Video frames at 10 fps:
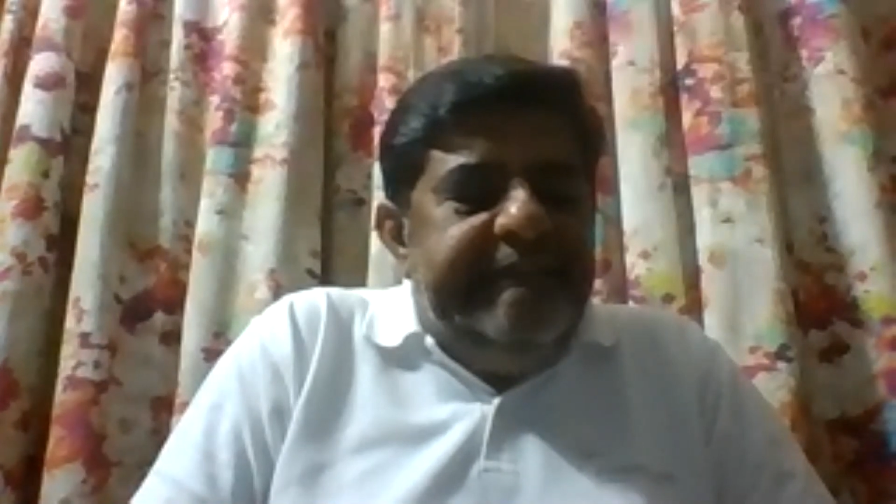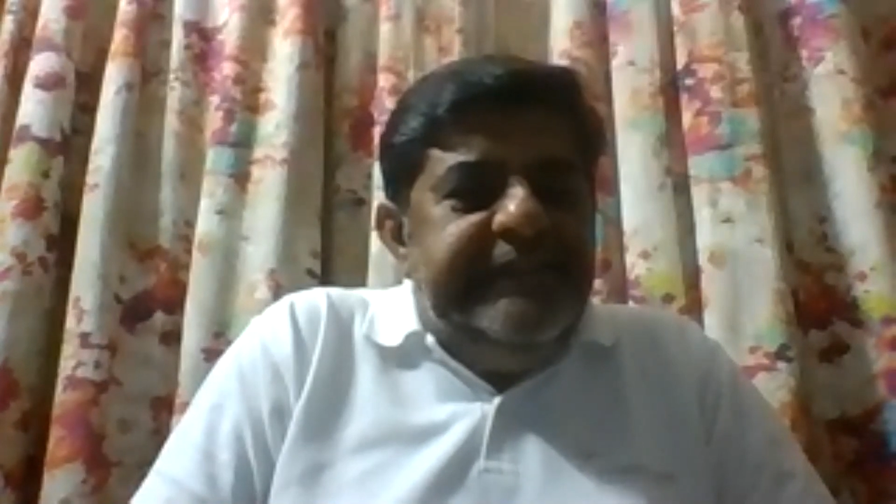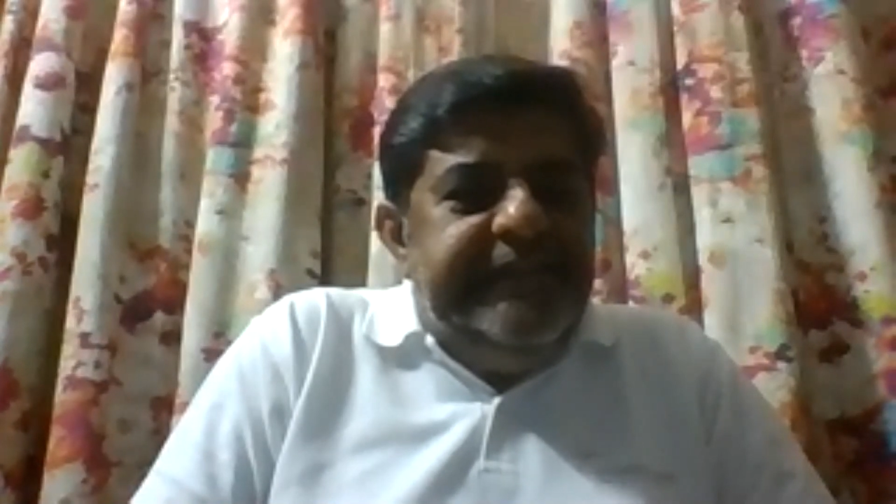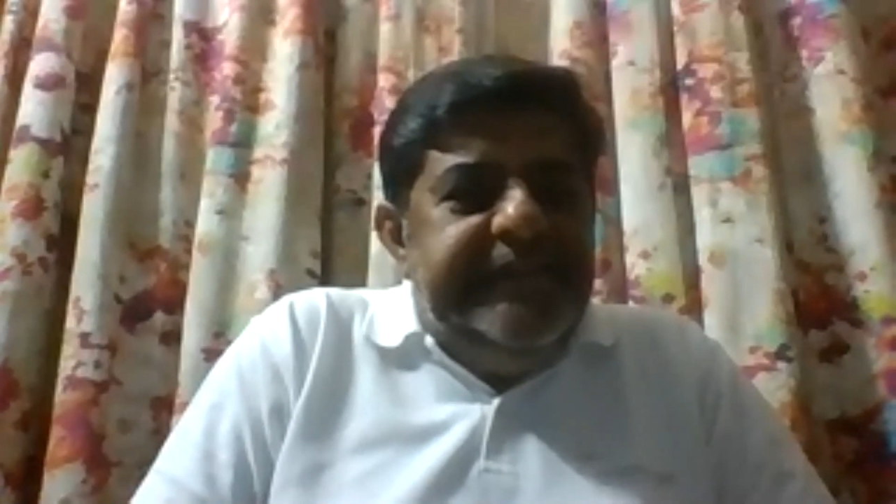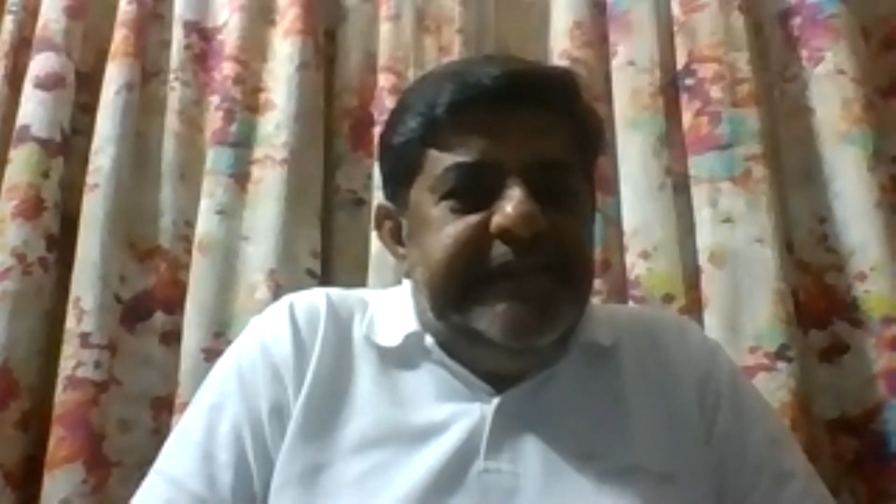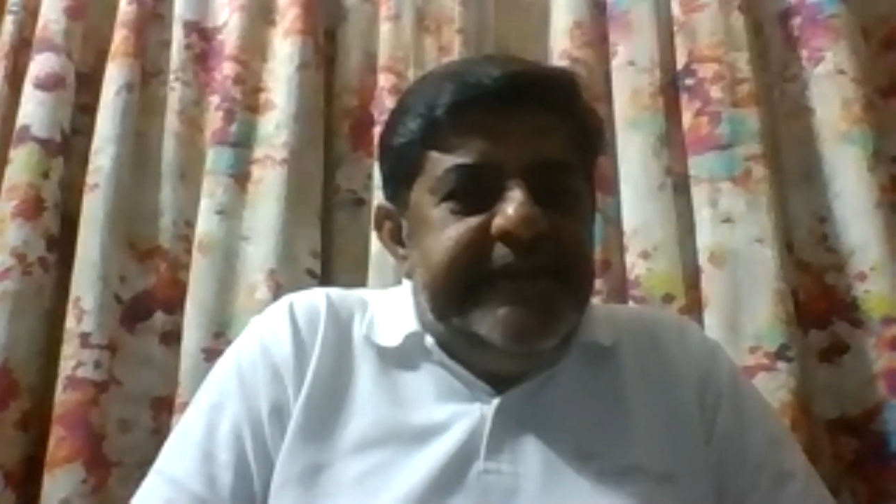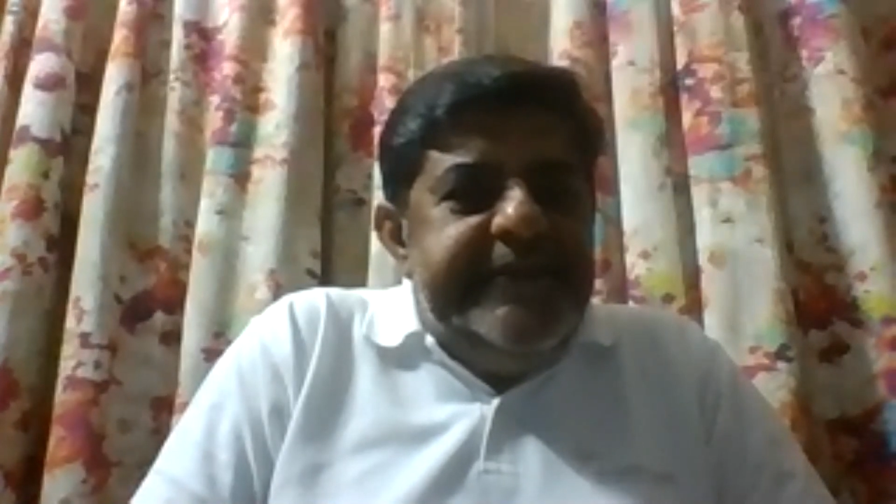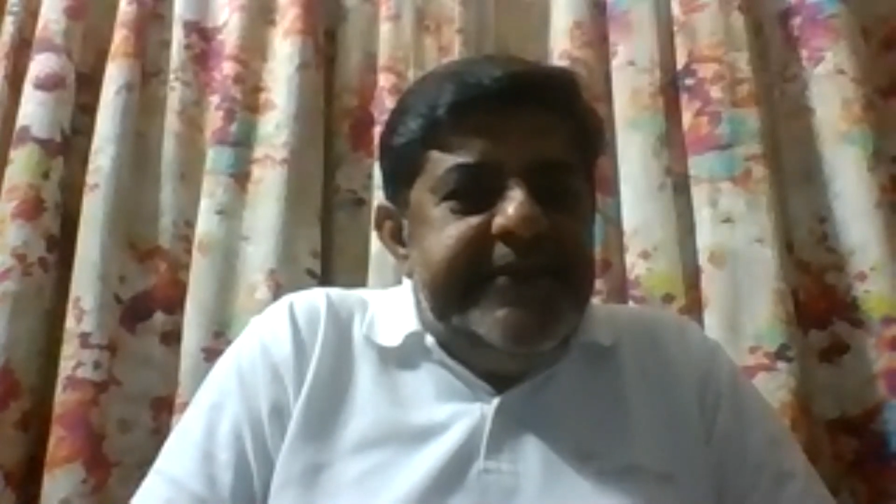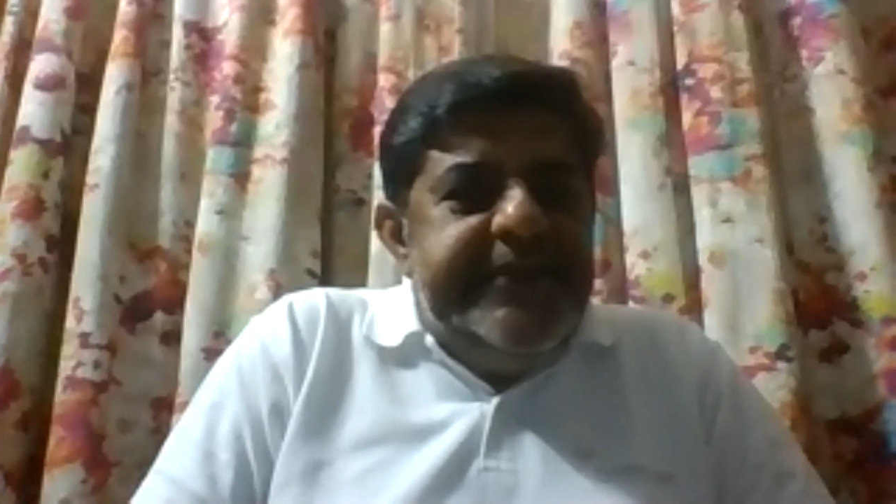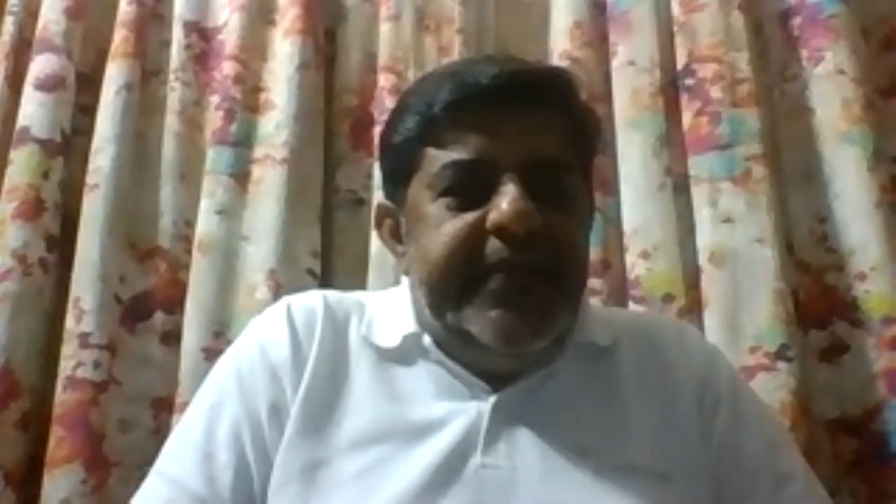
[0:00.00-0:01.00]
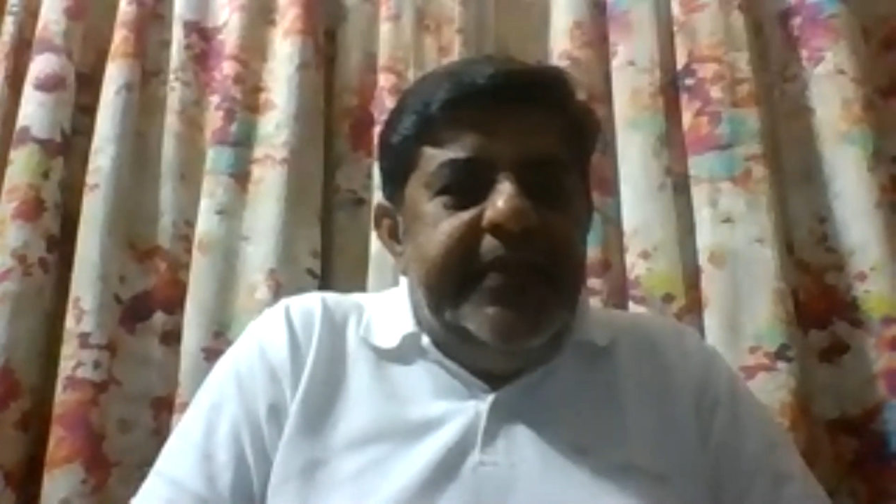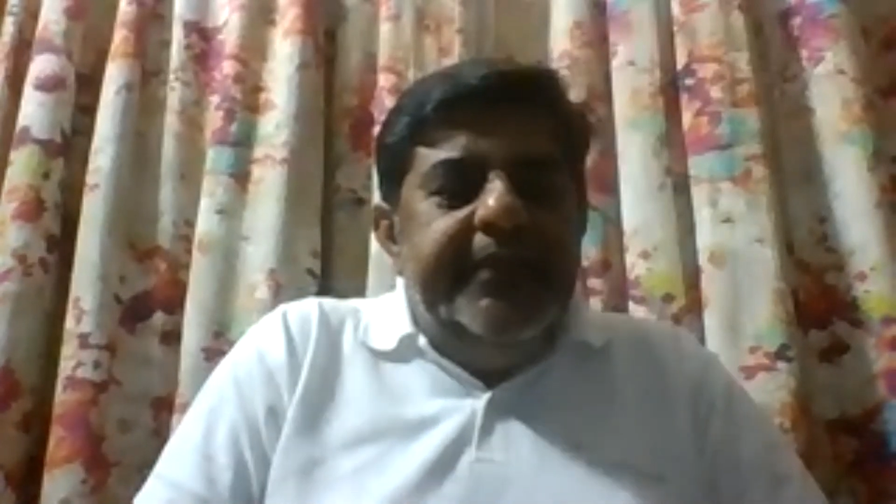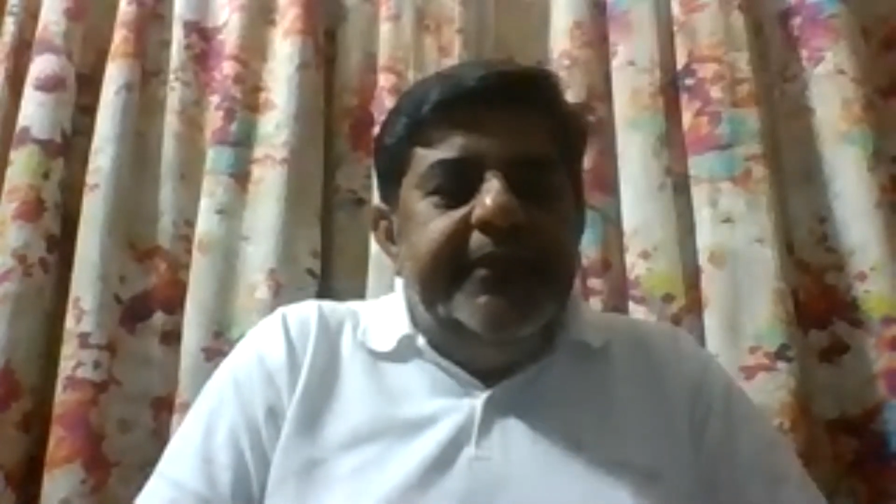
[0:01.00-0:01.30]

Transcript: We obviously see that there's